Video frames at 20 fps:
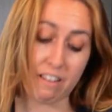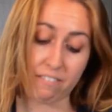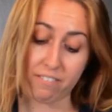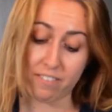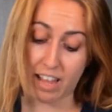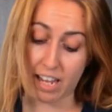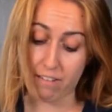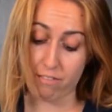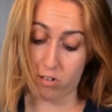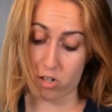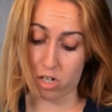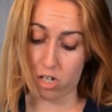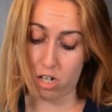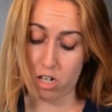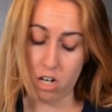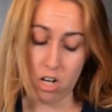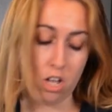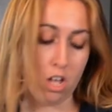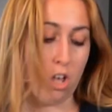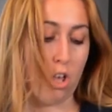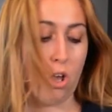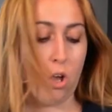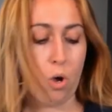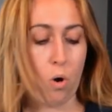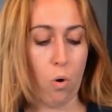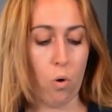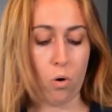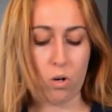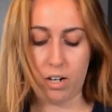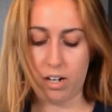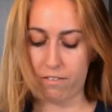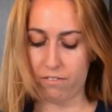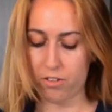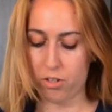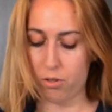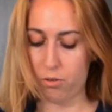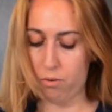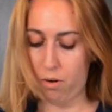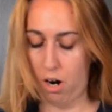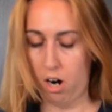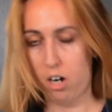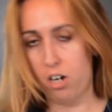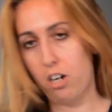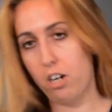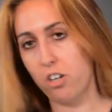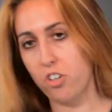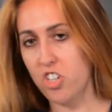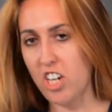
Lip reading: flavor, or if you are